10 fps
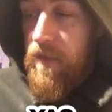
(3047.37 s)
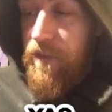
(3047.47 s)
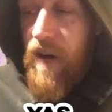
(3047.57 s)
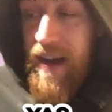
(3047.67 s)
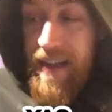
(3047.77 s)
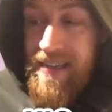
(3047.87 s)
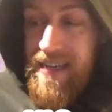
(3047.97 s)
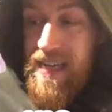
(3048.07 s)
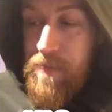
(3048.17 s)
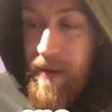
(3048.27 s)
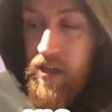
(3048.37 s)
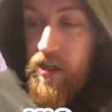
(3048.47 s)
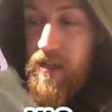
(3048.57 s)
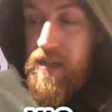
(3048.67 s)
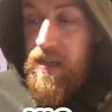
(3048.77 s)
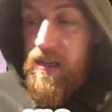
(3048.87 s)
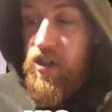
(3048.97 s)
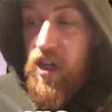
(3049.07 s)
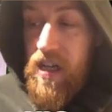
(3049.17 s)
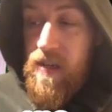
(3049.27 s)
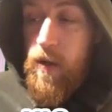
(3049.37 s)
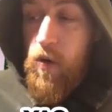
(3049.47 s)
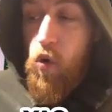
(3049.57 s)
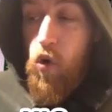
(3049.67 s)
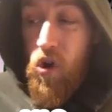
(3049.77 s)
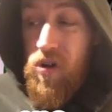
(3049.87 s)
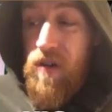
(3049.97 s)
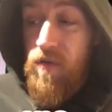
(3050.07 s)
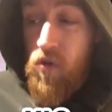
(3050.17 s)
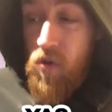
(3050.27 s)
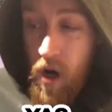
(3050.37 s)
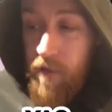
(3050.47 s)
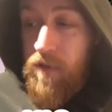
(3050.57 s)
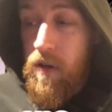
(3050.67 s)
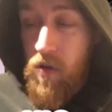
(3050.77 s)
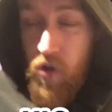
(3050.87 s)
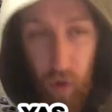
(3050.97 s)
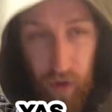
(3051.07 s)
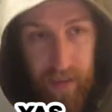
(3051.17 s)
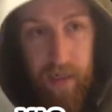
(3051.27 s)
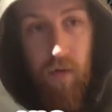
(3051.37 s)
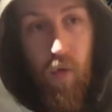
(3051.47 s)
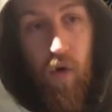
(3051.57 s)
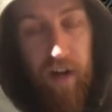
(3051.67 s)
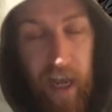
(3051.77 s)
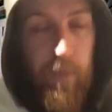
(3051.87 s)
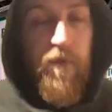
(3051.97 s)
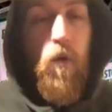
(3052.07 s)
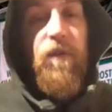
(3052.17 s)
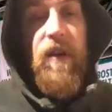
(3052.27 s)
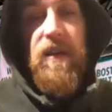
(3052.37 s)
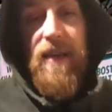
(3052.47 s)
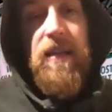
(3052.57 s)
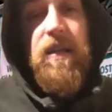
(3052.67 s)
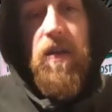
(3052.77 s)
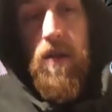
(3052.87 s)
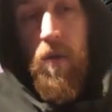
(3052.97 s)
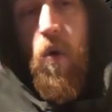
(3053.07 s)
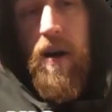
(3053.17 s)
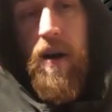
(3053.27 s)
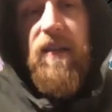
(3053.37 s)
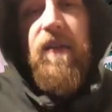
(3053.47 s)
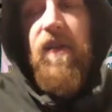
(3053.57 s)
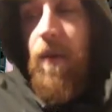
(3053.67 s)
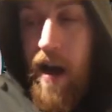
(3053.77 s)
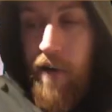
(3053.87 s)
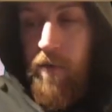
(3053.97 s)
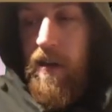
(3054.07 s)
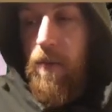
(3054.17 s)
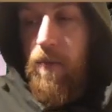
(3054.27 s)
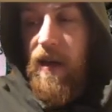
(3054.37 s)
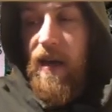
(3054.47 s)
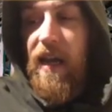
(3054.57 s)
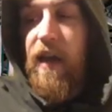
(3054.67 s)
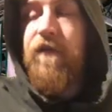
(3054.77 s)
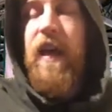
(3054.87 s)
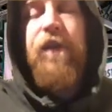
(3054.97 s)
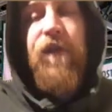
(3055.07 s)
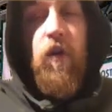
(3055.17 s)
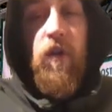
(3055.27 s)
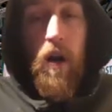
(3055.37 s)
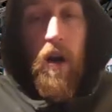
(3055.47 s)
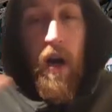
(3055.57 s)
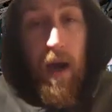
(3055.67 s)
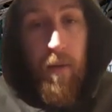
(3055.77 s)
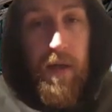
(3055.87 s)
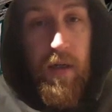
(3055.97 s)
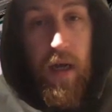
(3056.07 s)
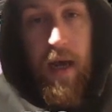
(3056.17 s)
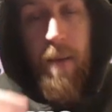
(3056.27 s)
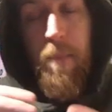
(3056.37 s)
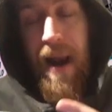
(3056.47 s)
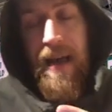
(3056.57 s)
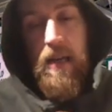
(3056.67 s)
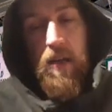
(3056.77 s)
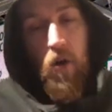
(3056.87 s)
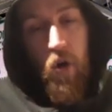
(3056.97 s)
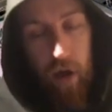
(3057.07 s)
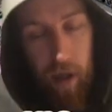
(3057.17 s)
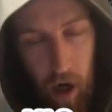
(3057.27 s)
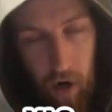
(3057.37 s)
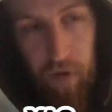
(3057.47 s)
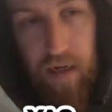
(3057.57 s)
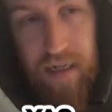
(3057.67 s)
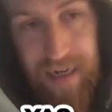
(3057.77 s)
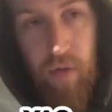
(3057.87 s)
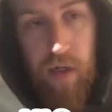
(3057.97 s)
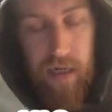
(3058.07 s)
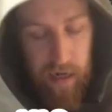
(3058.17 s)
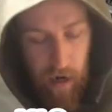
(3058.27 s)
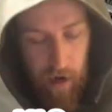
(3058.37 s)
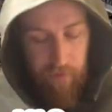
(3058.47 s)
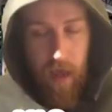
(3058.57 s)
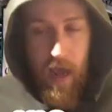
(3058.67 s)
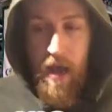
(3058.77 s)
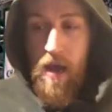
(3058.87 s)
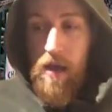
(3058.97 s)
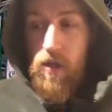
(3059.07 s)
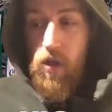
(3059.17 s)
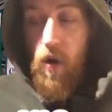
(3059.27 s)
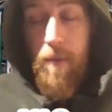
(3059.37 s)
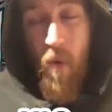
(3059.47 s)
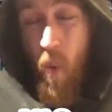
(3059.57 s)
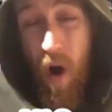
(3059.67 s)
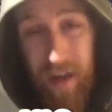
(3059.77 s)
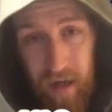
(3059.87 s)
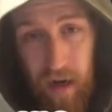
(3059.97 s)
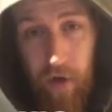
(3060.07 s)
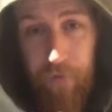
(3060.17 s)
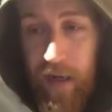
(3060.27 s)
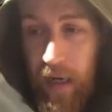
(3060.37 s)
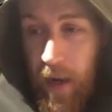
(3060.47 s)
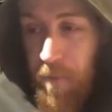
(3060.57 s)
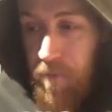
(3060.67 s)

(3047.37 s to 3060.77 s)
fines, suspensions, adjustment, or loss of draft choices or game forfeits. That's the wording that's come out from the NBA if they feel that clubs and players are not looking after this seriously enough. So number one, I think